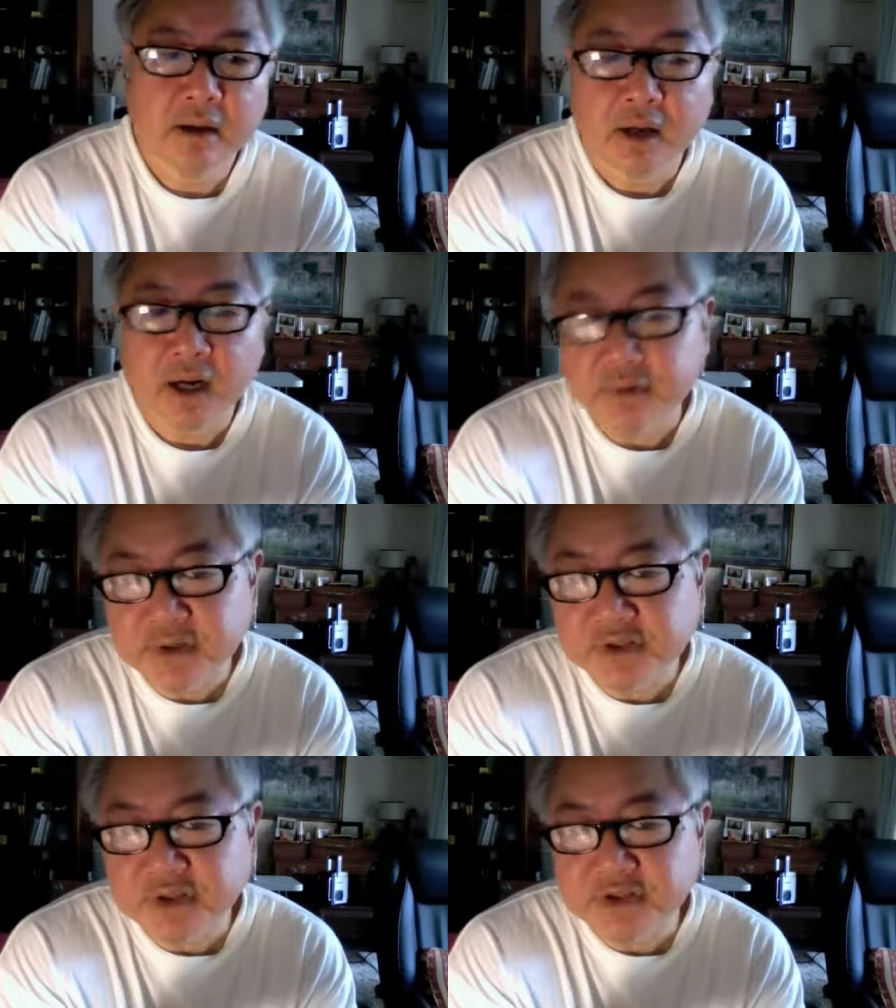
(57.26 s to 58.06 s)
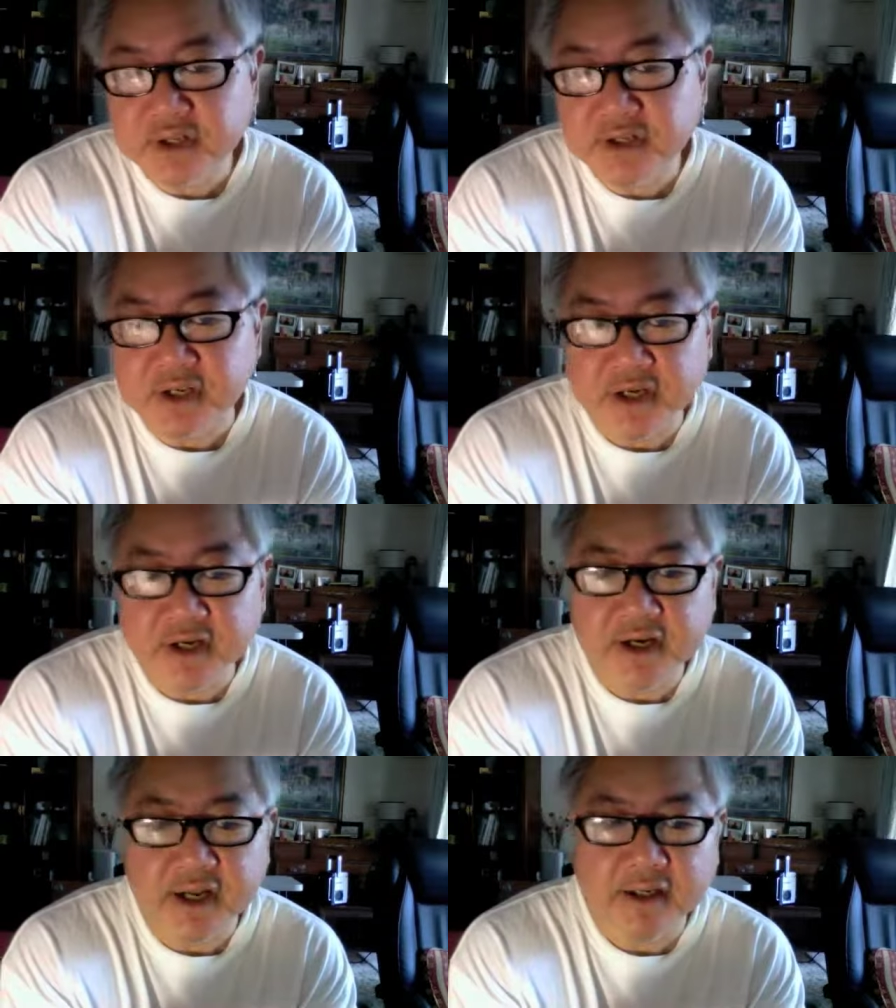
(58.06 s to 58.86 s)
I researched on the
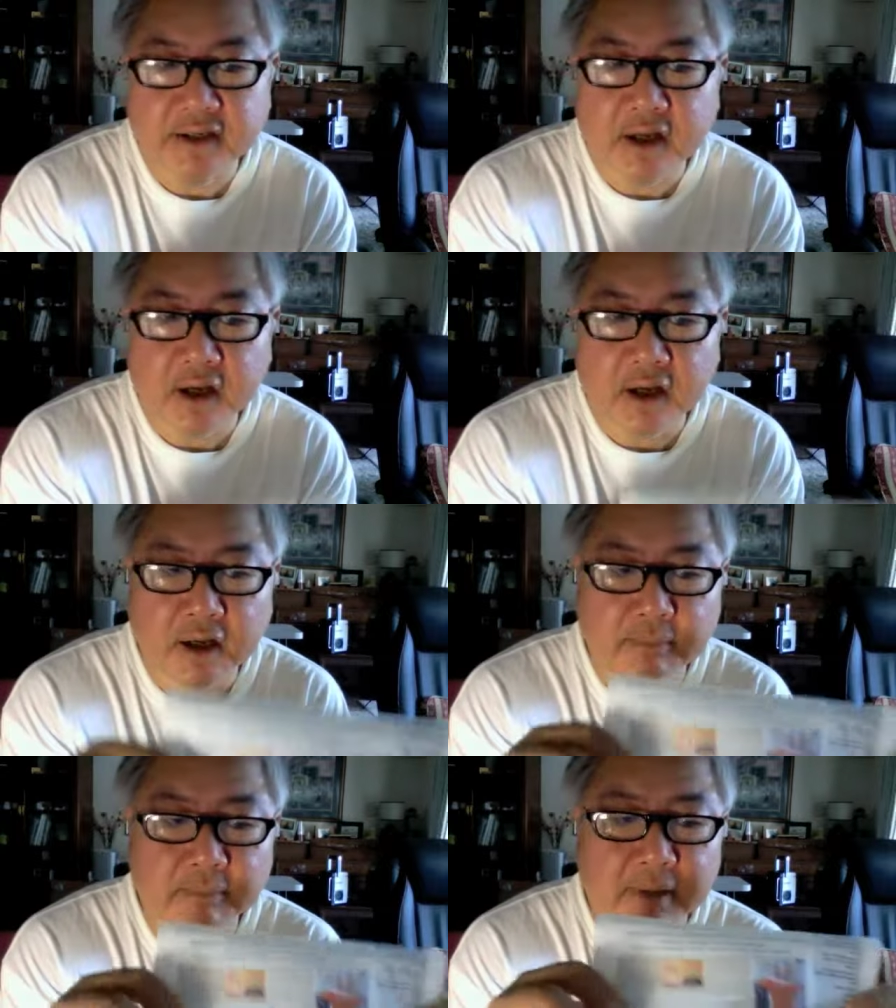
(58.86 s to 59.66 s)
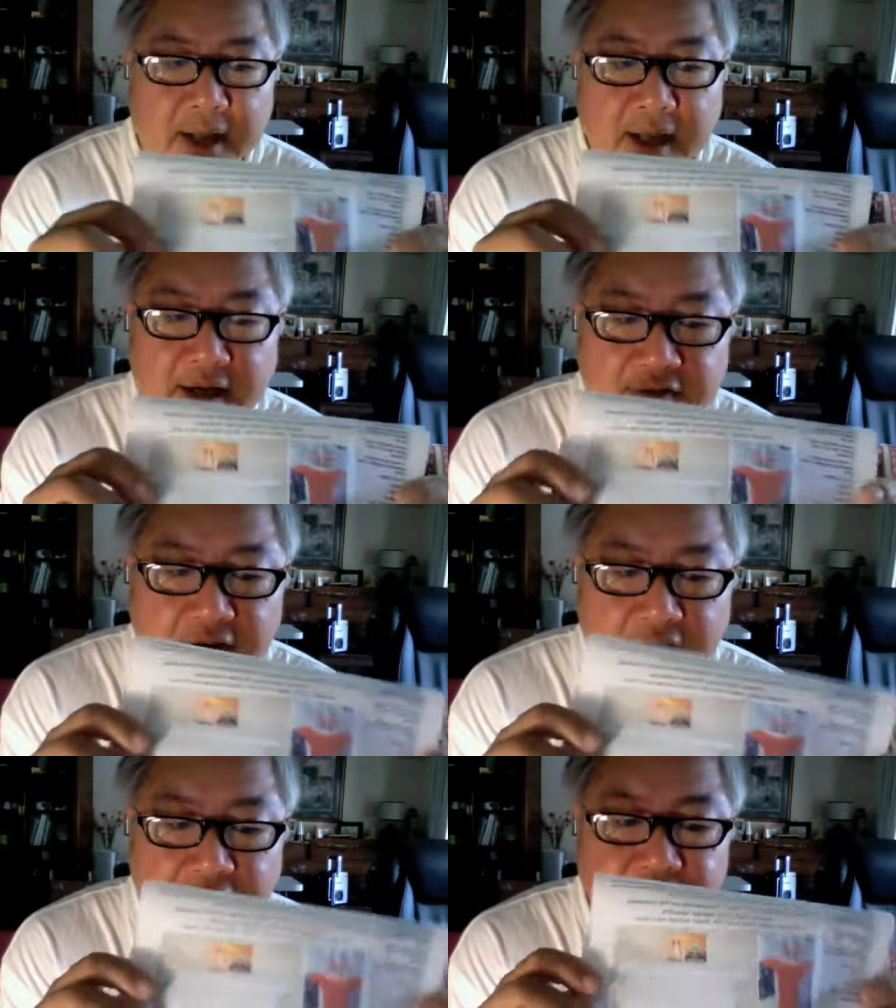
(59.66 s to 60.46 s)
internet and I
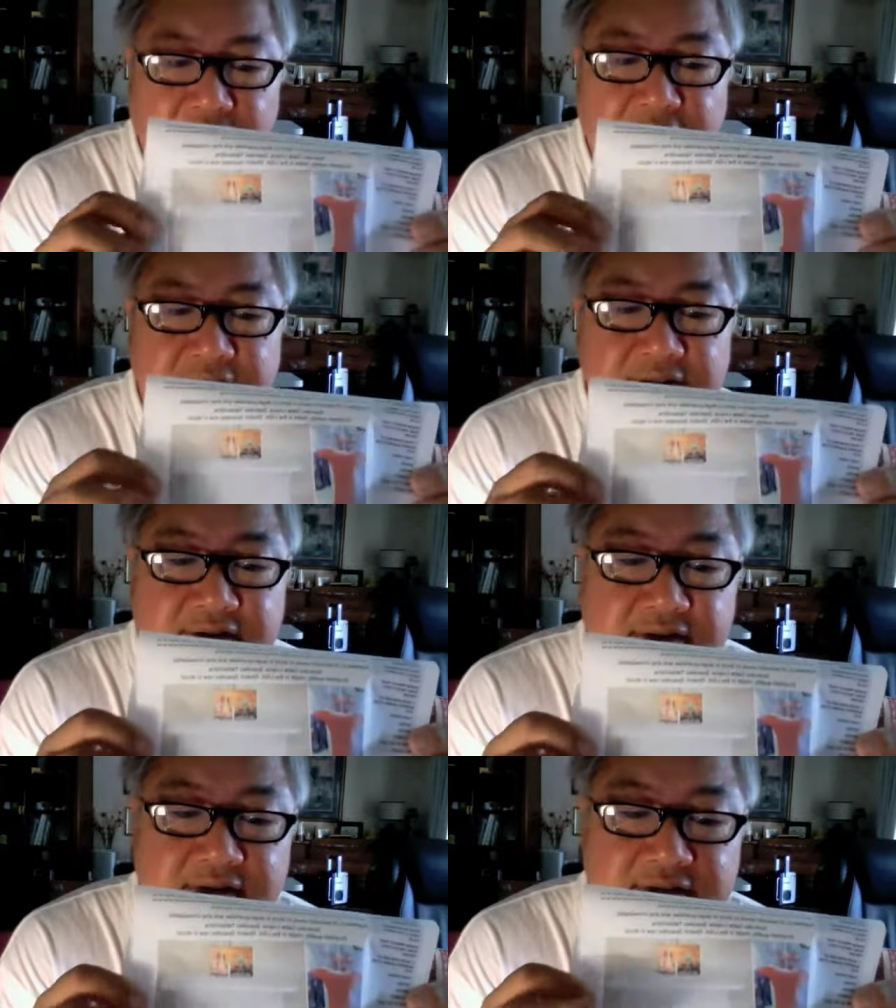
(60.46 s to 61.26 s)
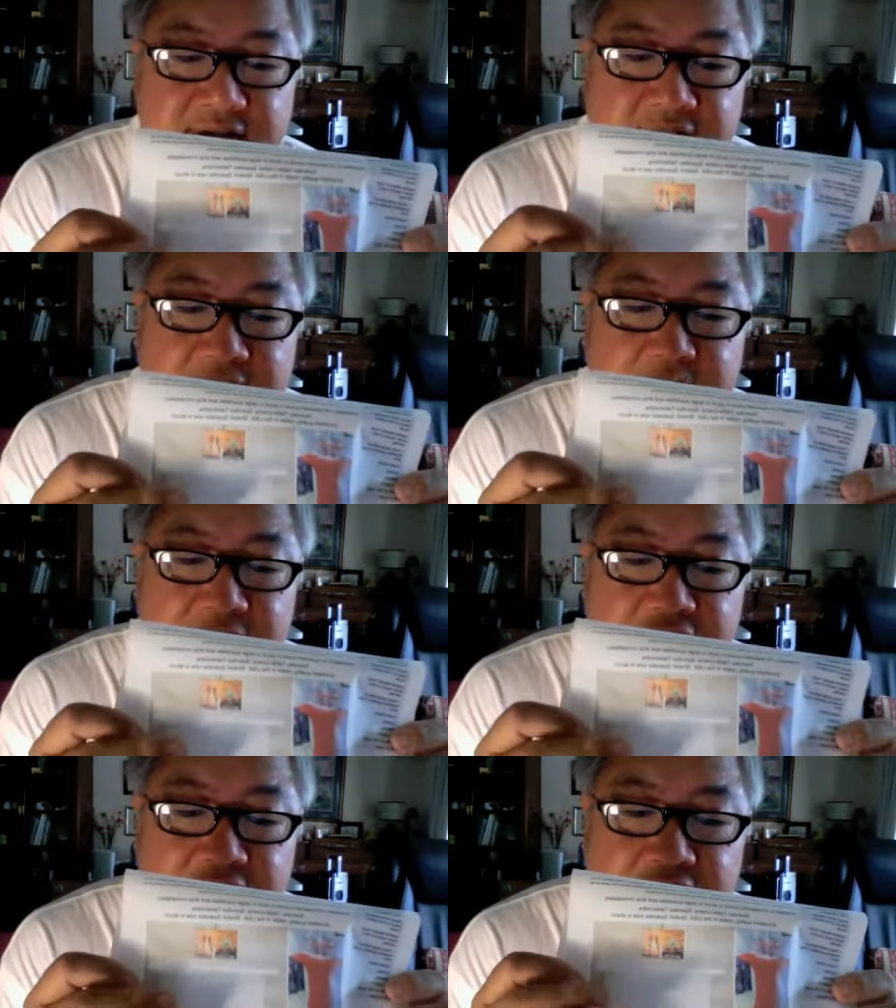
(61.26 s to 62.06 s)
found this. You see this
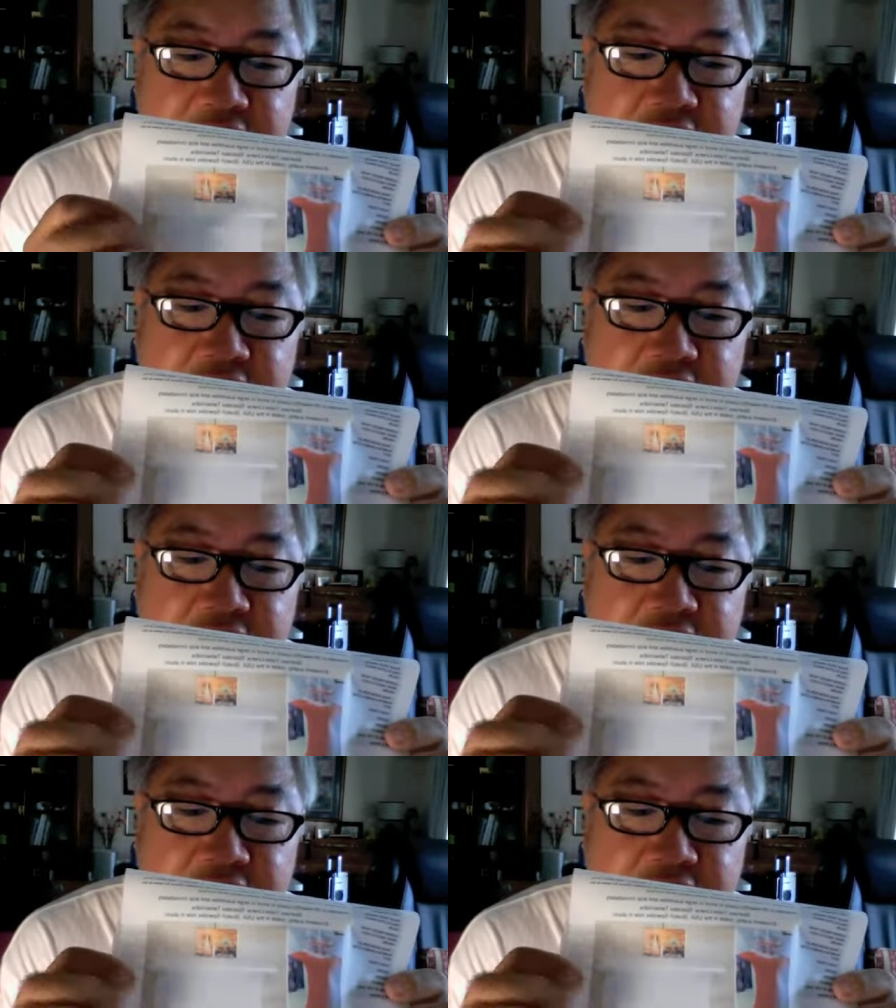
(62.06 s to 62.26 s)
picture?